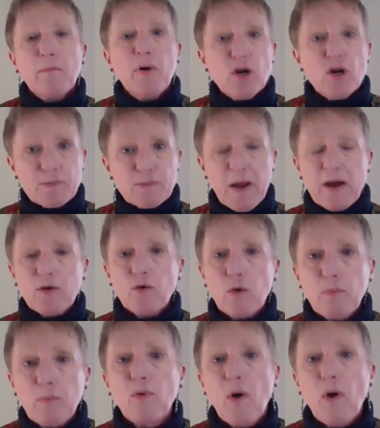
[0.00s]
pushback or
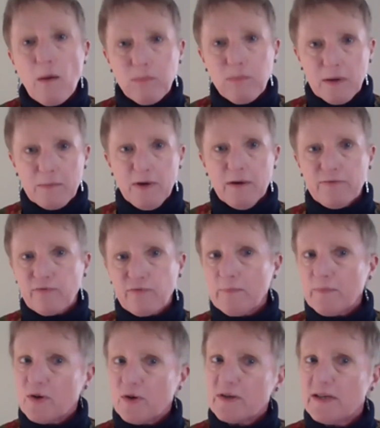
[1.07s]
problem
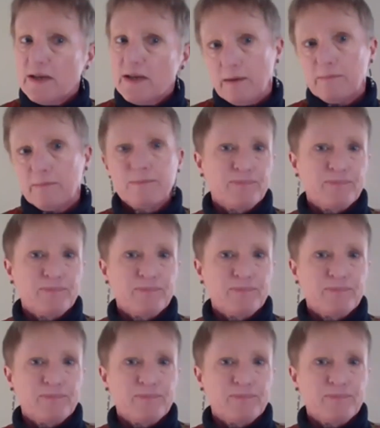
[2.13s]
from your team.